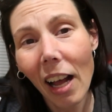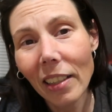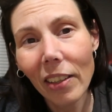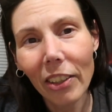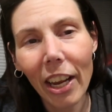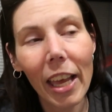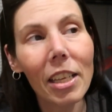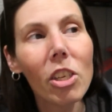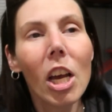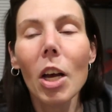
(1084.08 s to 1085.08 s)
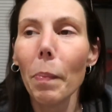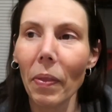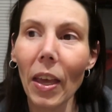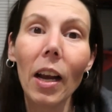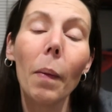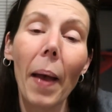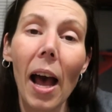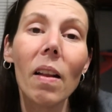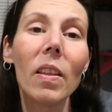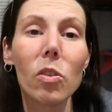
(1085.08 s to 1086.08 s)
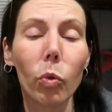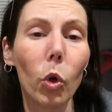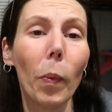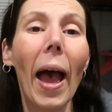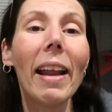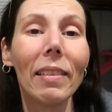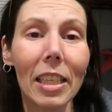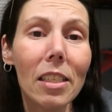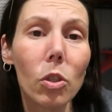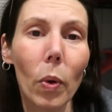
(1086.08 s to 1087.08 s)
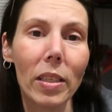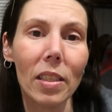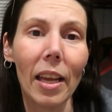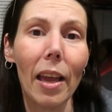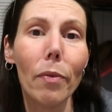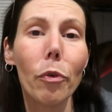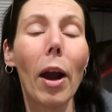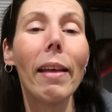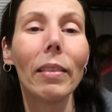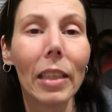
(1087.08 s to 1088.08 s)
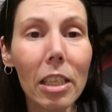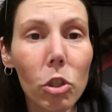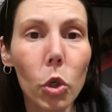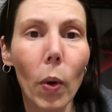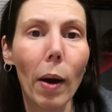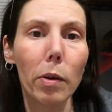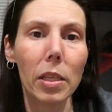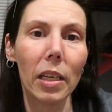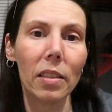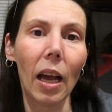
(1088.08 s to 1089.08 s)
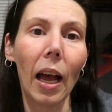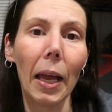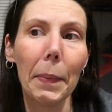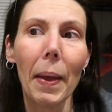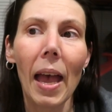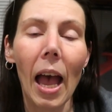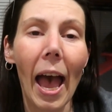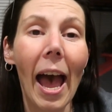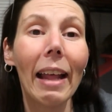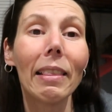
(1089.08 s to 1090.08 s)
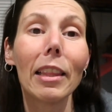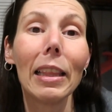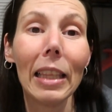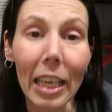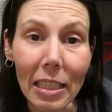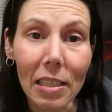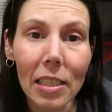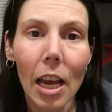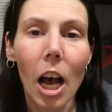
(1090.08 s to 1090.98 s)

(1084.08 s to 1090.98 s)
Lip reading: locked in their cage, but they come out of this room at least twice a day for at least 2 hours at a time, at least.